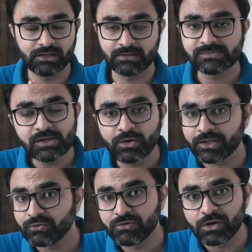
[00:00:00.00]
I'm
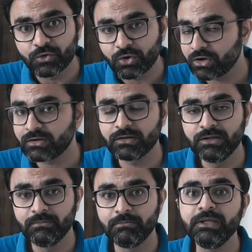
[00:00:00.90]
sorry, you will not
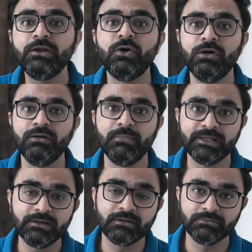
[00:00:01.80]
be called
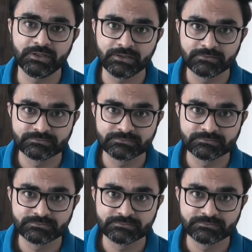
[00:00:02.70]
by the company.